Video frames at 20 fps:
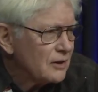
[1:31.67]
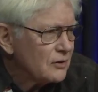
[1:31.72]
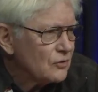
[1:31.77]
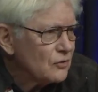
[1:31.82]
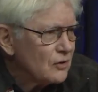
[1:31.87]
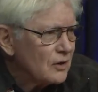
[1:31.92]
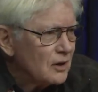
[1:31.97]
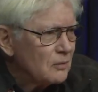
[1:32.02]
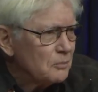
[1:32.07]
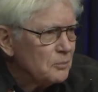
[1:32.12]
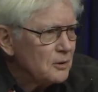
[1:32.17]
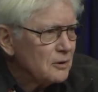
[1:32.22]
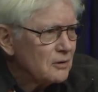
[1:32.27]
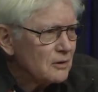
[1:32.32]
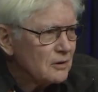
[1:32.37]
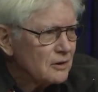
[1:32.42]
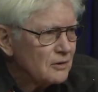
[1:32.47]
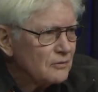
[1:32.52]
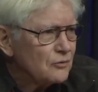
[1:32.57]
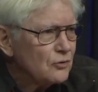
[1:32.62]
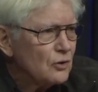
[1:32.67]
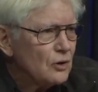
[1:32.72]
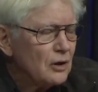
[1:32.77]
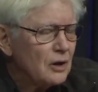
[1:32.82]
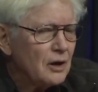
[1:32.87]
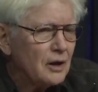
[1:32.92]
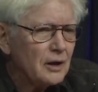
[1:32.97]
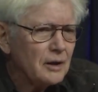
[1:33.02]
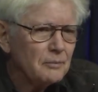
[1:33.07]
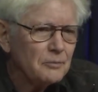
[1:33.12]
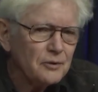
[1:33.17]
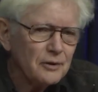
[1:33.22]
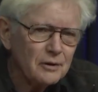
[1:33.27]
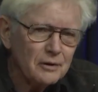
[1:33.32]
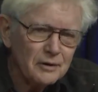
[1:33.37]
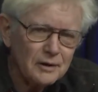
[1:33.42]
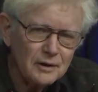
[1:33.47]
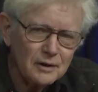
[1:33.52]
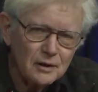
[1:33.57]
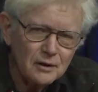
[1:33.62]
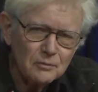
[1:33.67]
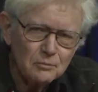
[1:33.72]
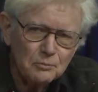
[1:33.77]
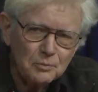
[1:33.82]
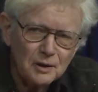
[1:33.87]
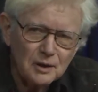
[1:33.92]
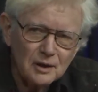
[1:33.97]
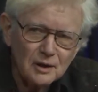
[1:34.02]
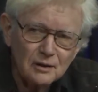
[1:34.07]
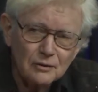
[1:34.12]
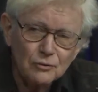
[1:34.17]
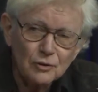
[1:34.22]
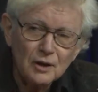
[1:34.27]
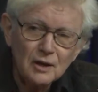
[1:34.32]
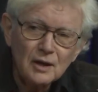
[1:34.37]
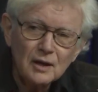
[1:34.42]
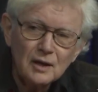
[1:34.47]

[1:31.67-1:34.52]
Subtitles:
same period of time there had been